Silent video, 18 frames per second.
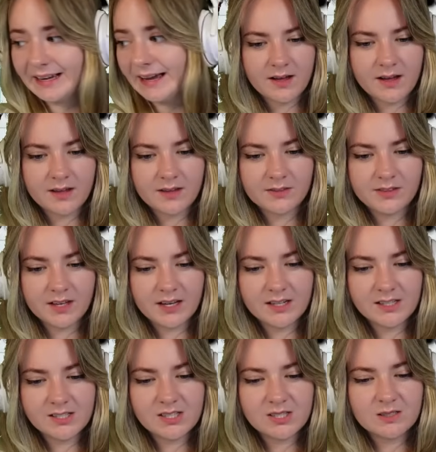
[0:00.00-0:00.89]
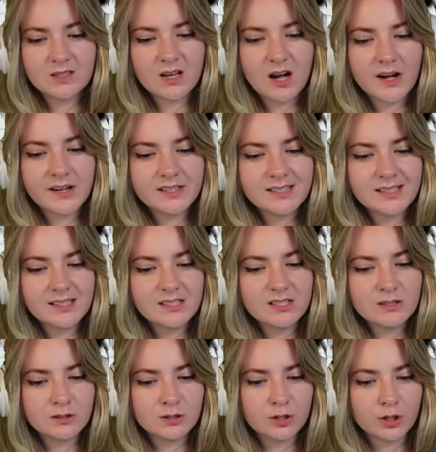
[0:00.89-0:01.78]
And that is starting
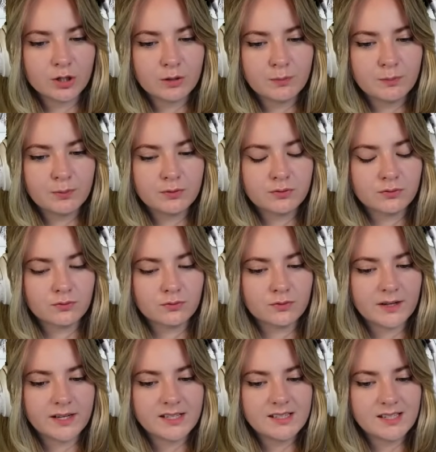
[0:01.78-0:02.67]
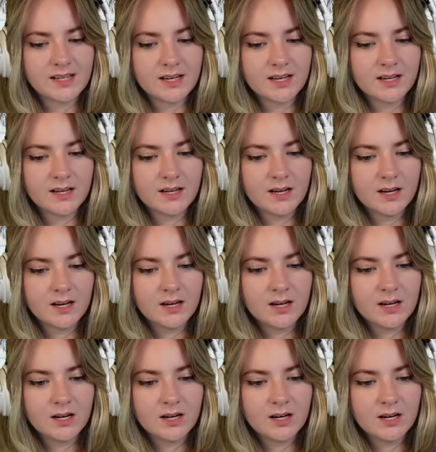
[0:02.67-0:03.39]
to look pretty